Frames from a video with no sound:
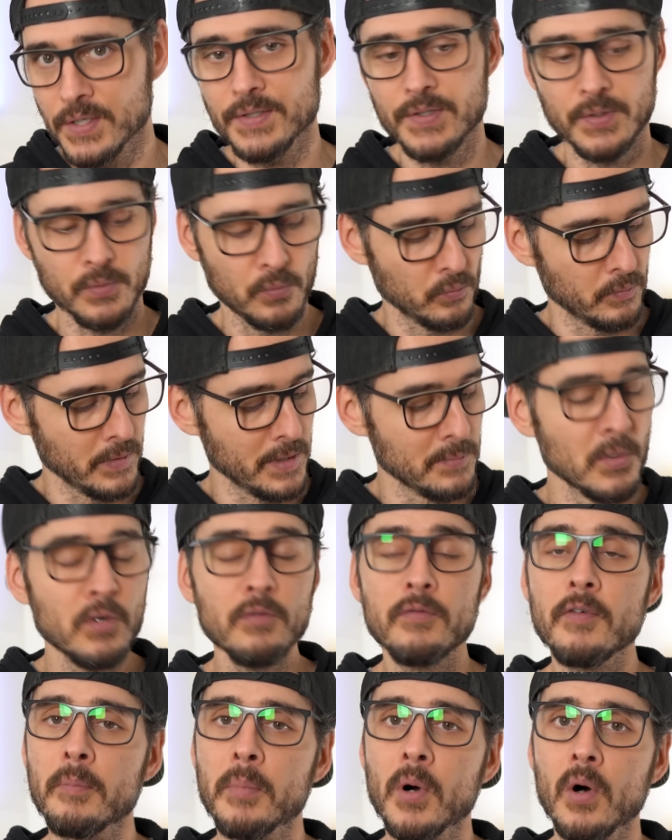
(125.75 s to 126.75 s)
is
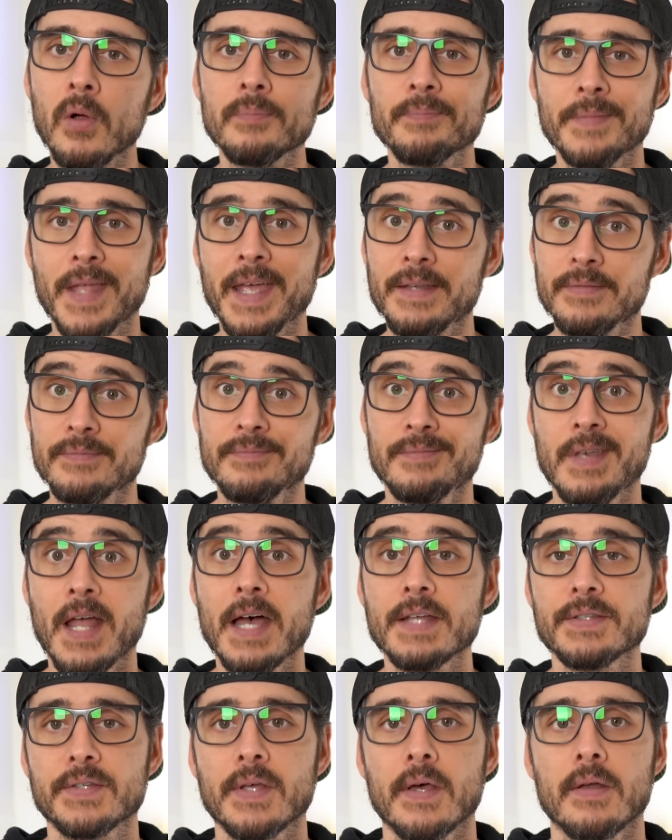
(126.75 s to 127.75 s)
removable and
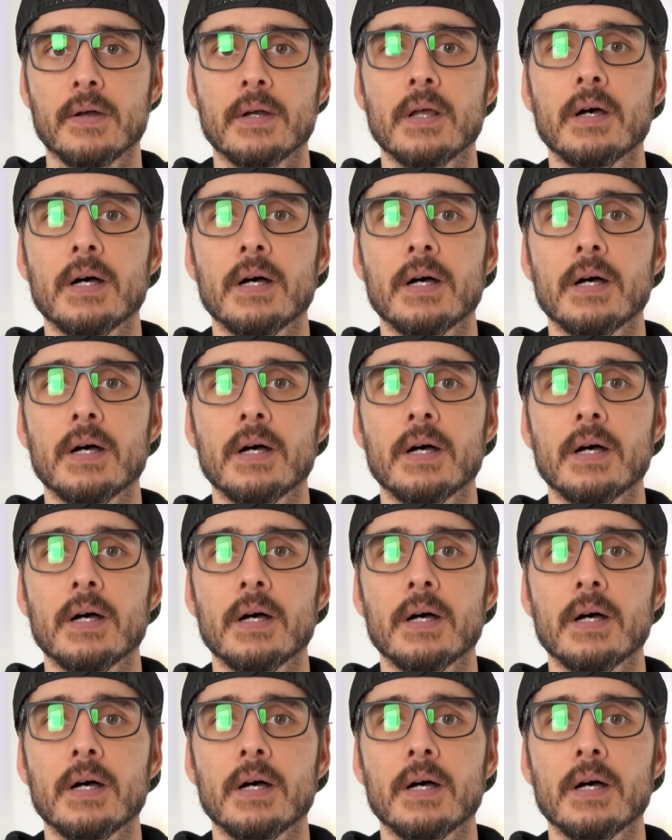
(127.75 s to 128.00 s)
not soldered